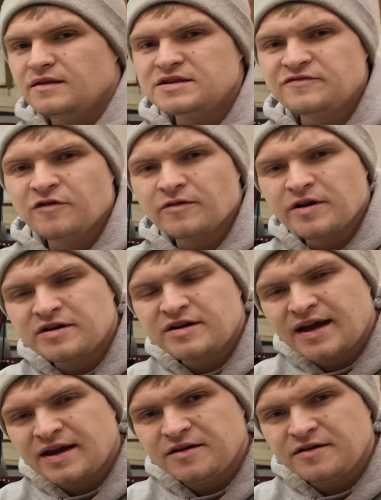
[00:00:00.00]
This 4Runner
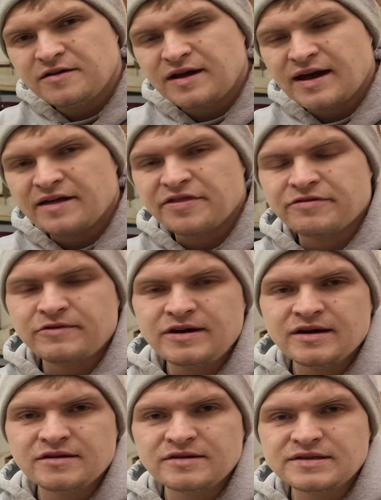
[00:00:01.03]
dynoed at
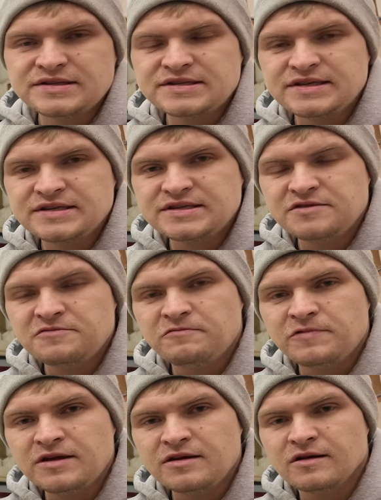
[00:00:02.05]
360
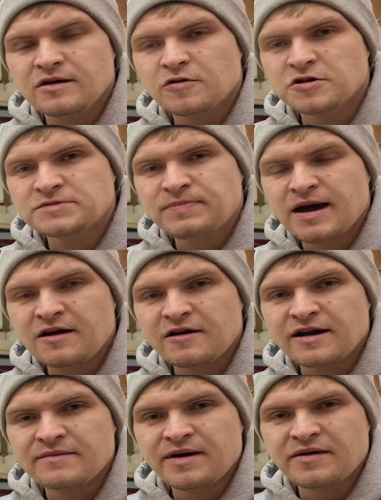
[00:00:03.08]
wheel horsepower
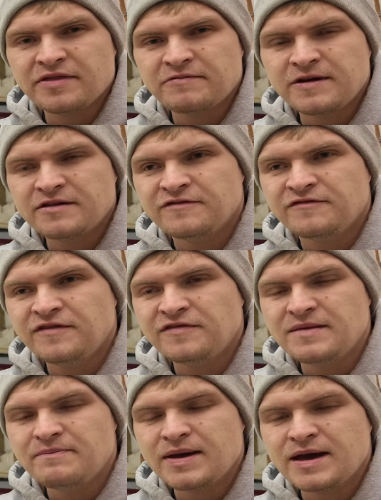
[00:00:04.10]
at about
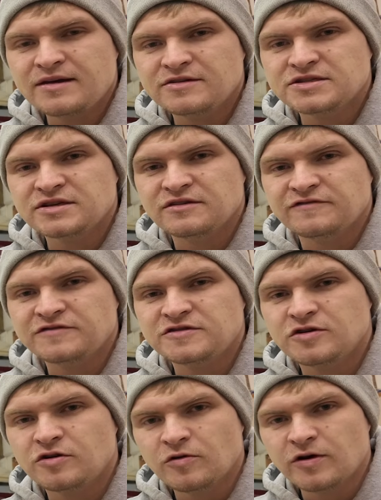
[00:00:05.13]
350 pounds of
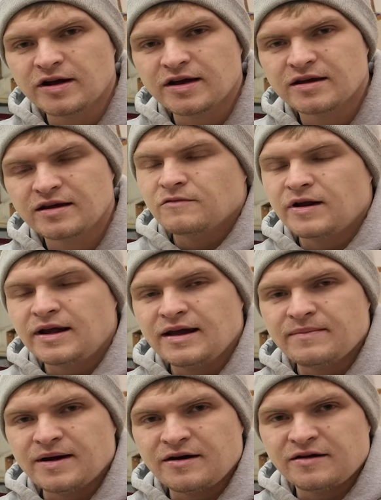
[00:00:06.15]
torque, running
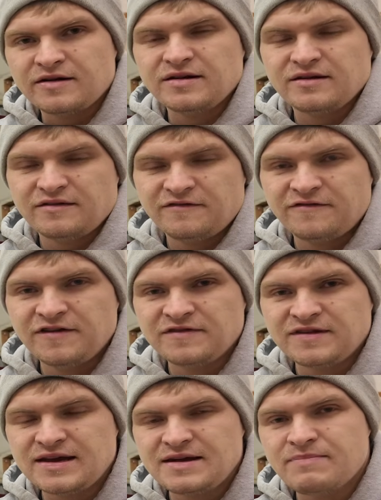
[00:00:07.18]
about
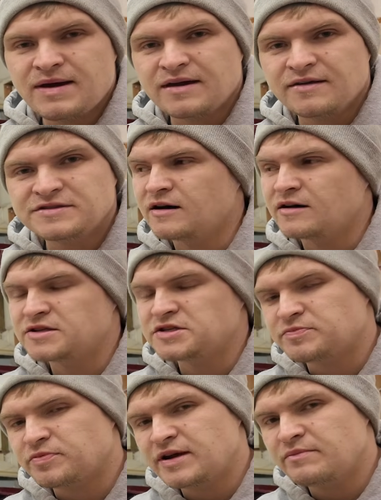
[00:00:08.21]
15 pounds on
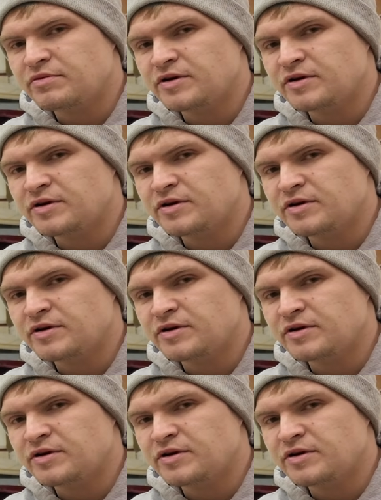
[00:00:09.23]
spring